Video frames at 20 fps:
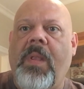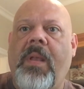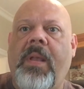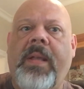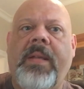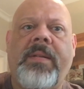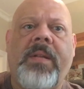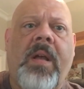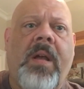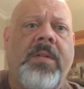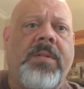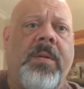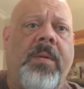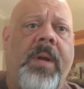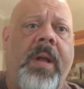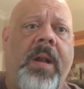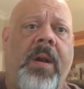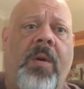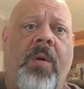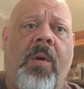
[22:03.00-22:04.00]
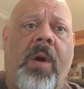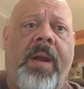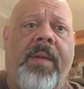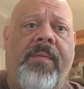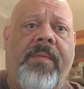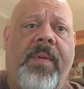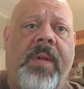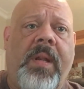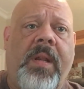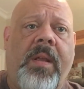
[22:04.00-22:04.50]
He's also got a great
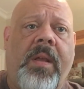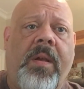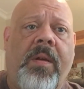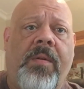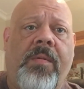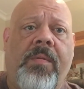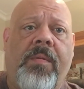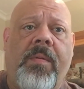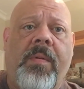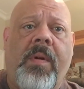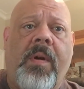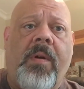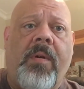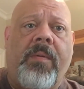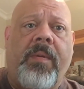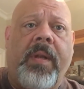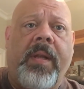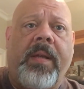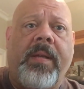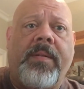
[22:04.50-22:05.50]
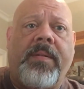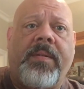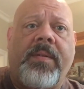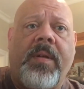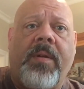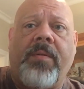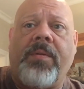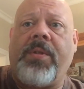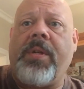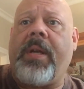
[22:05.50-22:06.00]
video on this,
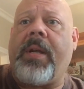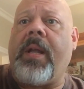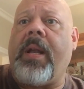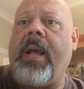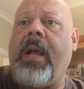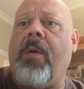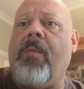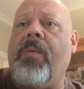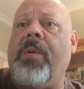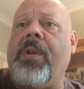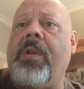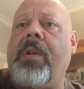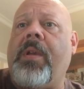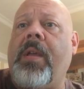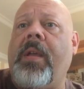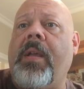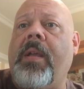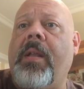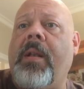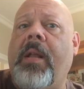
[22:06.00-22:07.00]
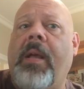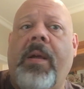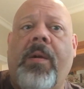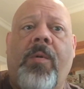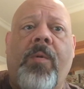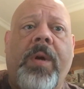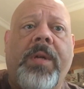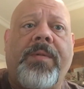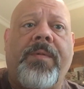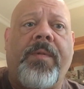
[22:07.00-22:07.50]
so check it out when you can at
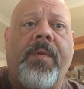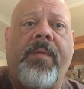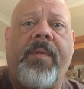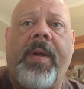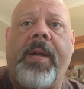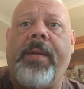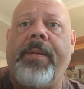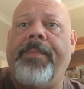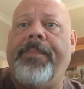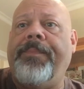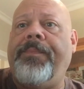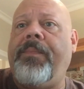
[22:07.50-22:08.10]
Quest for Vape.